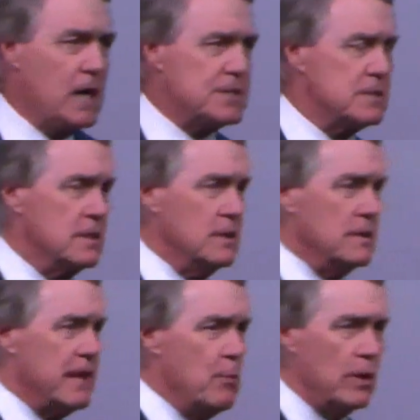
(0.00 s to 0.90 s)
us.
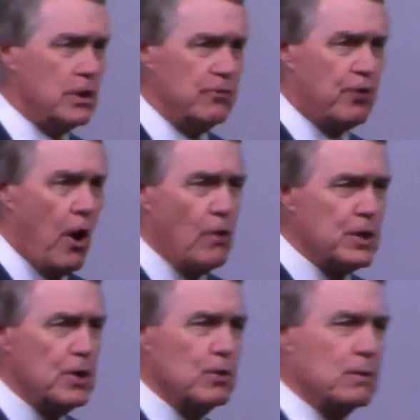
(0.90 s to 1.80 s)
They want to control
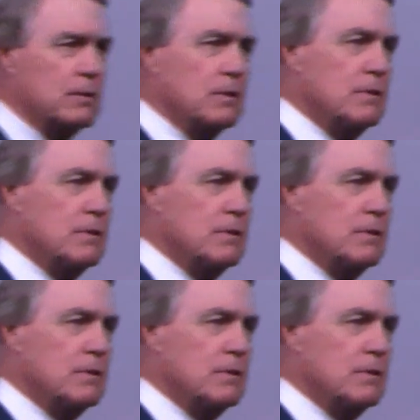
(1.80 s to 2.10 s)
you.